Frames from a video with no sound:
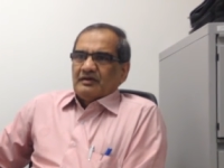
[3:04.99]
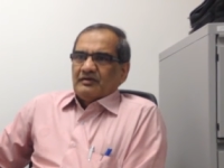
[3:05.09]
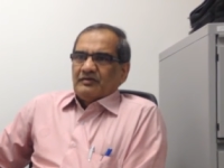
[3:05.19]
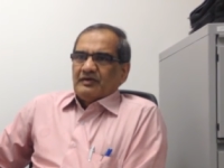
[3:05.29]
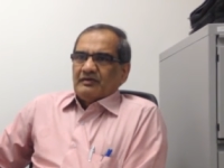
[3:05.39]

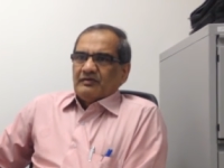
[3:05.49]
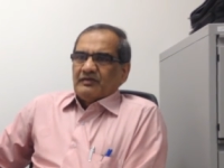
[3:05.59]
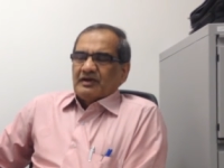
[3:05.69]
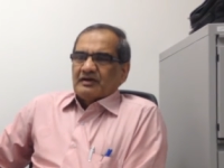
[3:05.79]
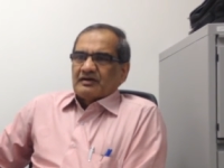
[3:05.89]
we,
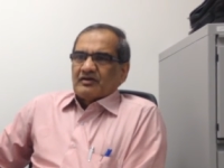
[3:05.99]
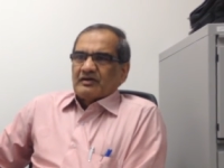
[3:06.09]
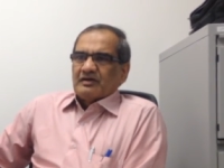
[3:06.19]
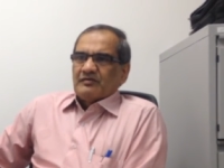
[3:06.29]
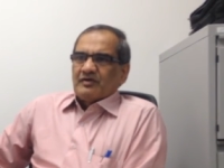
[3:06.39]
we are
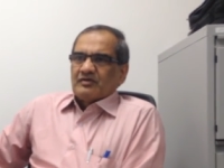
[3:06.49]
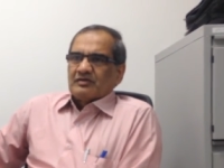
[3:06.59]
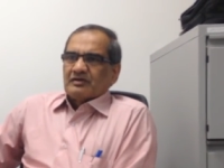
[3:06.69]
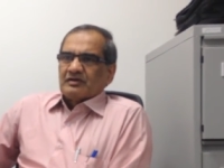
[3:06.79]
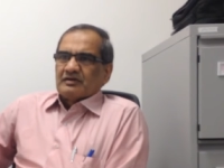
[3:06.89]
talking
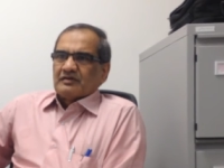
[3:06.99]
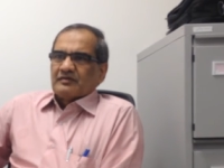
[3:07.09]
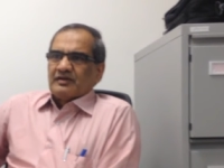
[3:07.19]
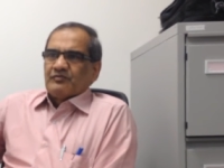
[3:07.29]
about uh,